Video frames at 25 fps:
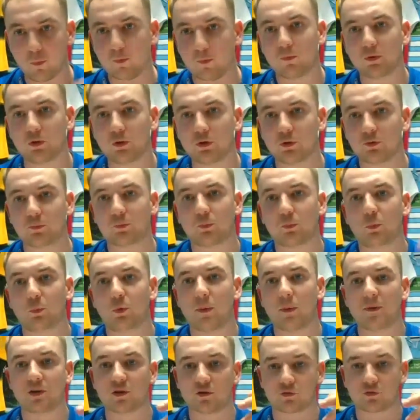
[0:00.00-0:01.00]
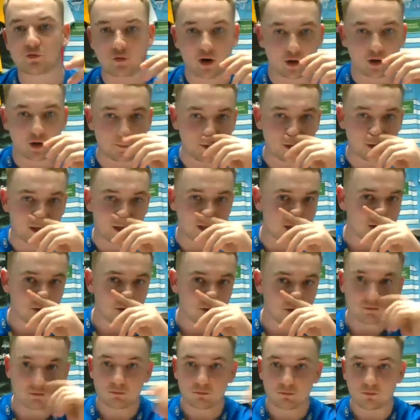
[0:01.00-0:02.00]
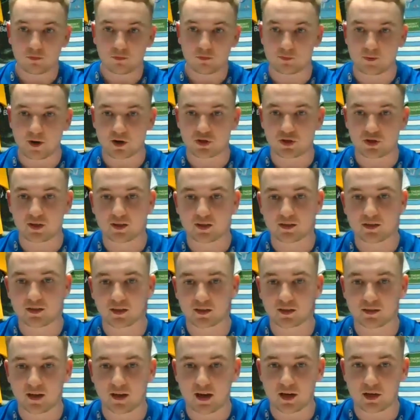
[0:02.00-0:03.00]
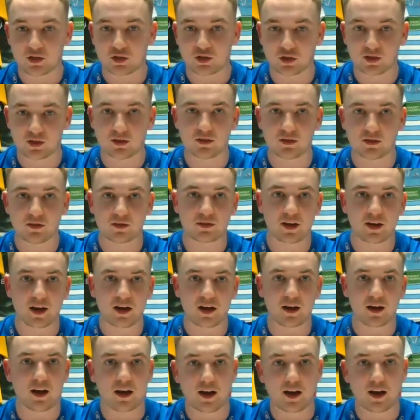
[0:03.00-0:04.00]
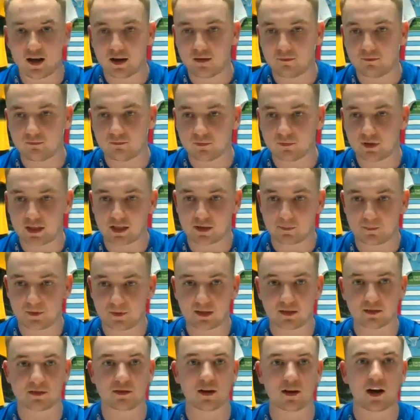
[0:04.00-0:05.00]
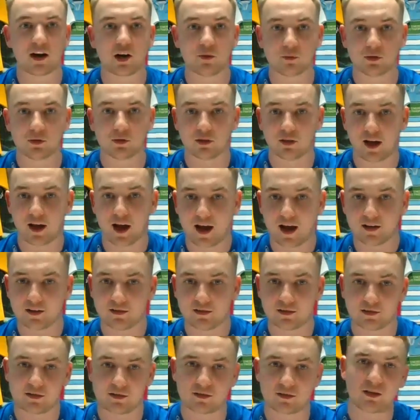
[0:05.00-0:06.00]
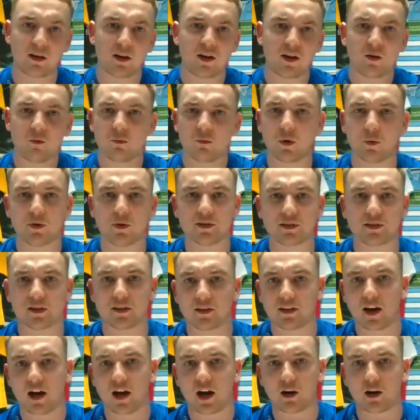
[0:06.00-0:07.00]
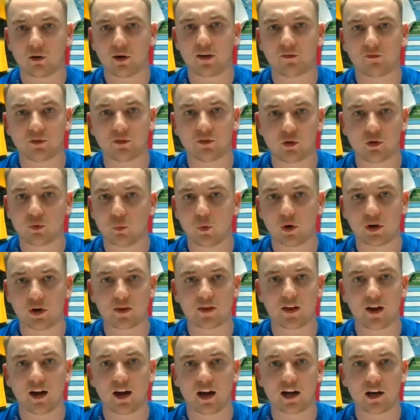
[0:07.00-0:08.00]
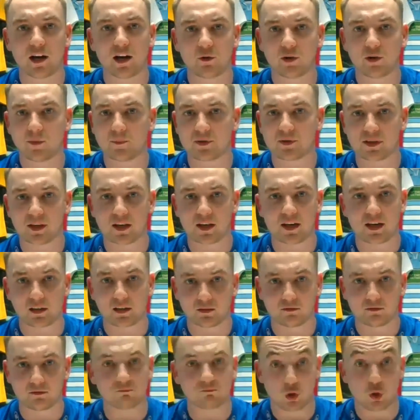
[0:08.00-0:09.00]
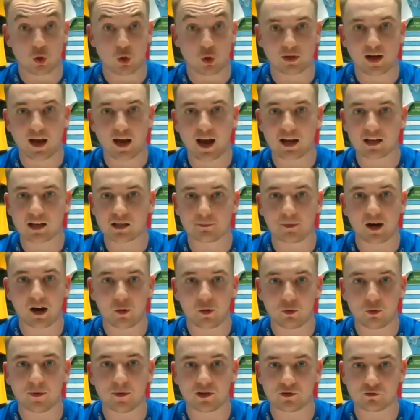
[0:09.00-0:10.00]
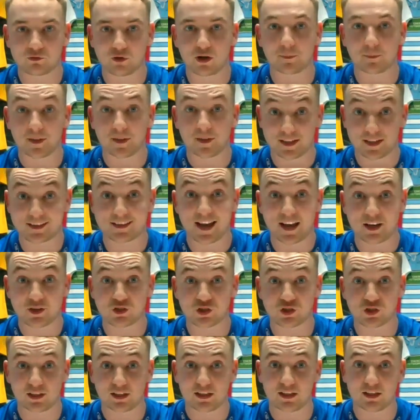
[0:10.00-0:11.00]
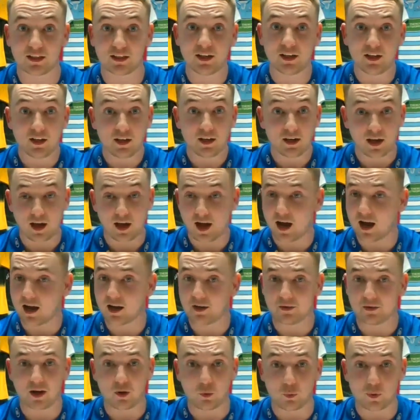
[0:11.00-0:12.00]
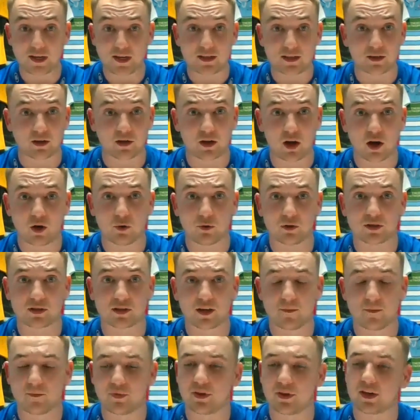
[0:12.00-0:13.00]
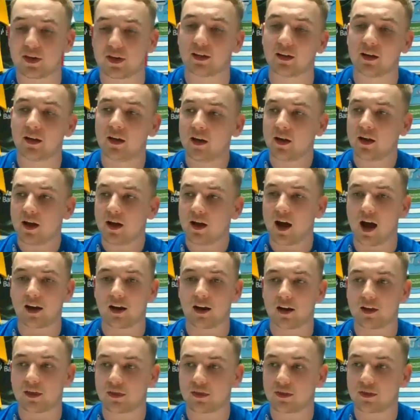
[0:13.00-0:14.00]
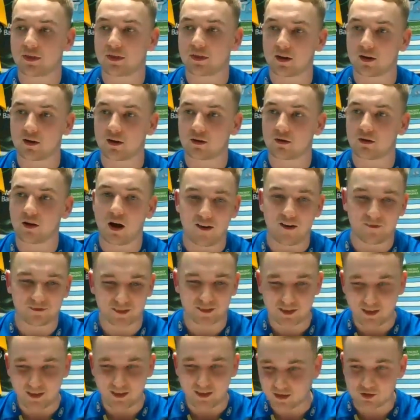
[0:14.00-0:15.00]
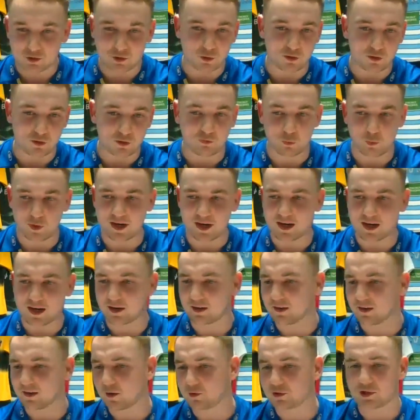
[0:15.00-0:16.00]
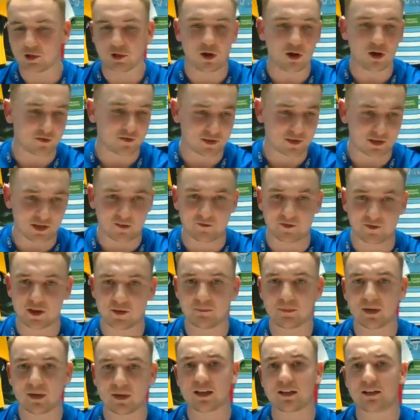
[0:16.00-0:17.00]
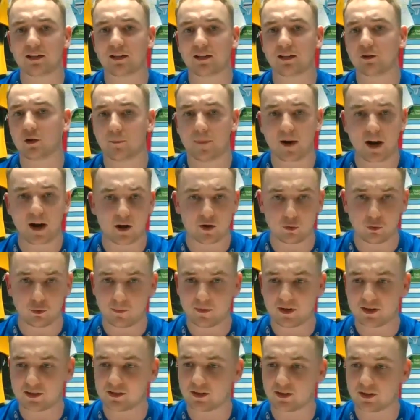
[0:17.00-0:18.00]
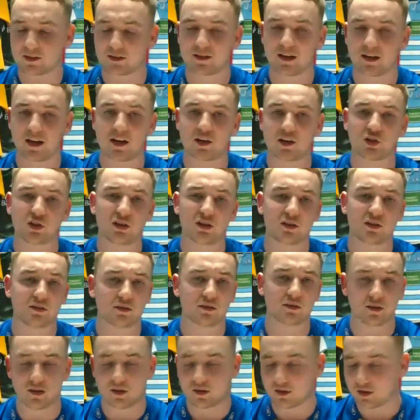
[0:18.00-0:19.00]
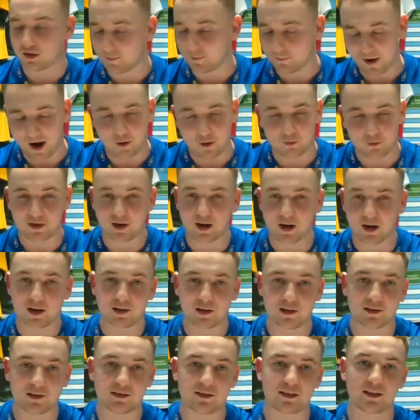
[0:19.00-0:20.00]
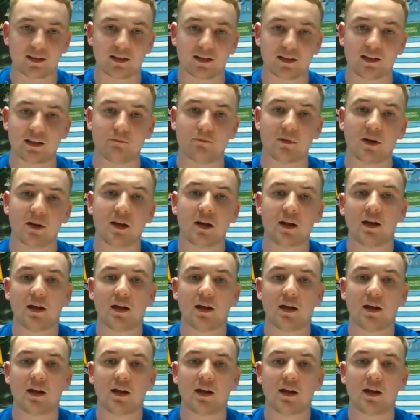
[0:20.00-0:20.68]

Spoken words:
women's rugby, especially in the Six Nations, needs to be desirable. And what was it? The RFU, one of the higher ups, saying, "Who cares about women's rugby?" essentially, a week ago or something. And I think after that sort of week, there was a lot of stuff in the media about the Women's Six Nations, about the Ireland team,